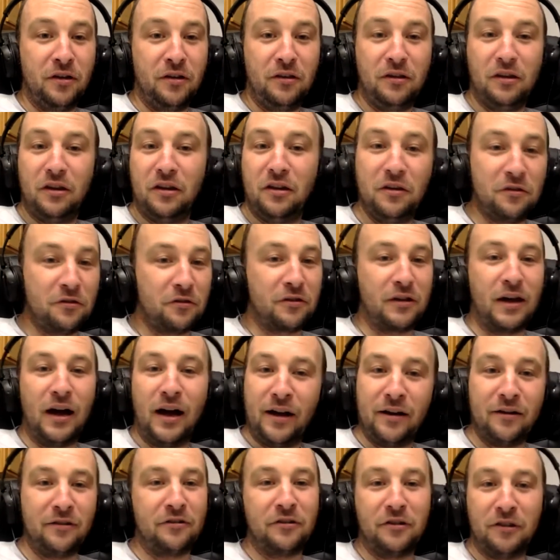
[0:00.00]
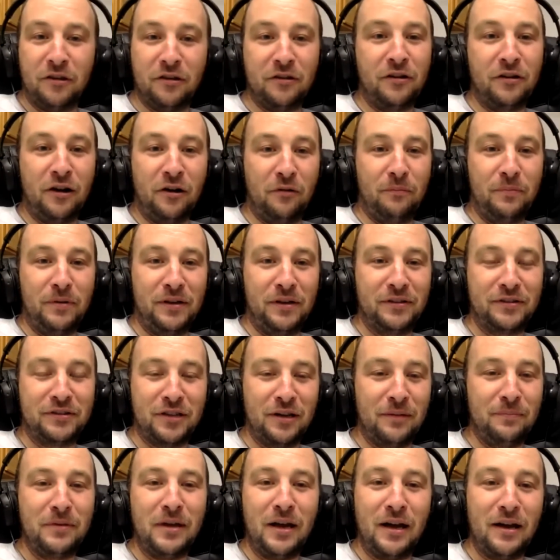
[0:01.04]
You either got it or you don't, because
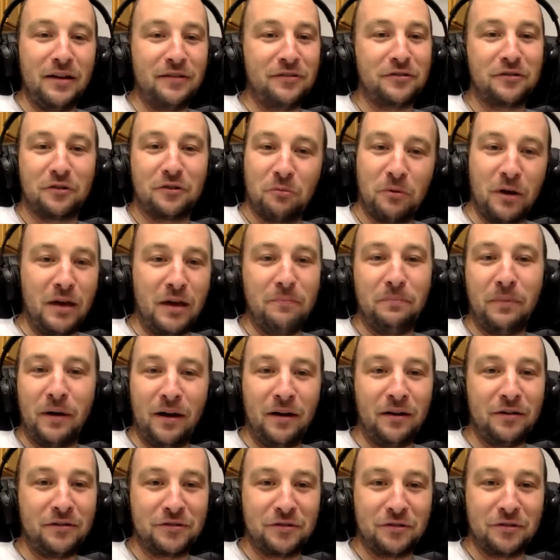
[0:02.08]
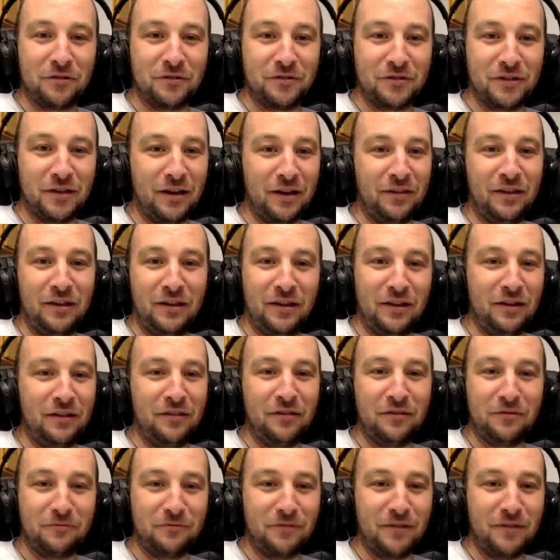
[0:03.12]
some guys are great boxers and they get
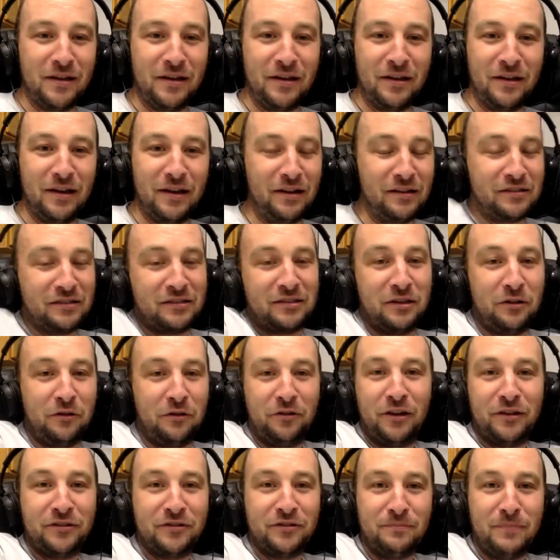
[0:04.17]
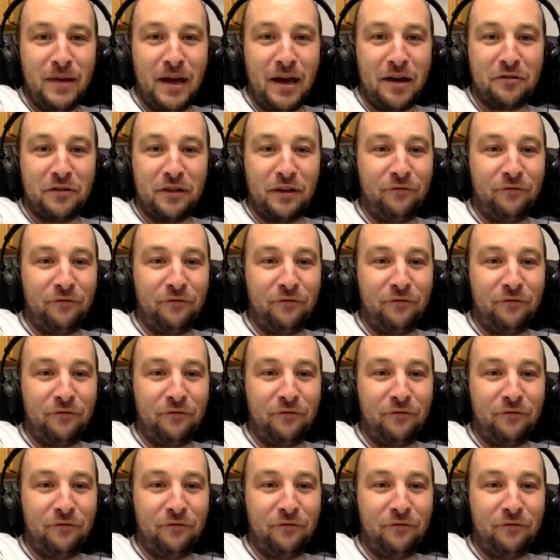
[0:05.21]
in the ring and it still doesn't matter.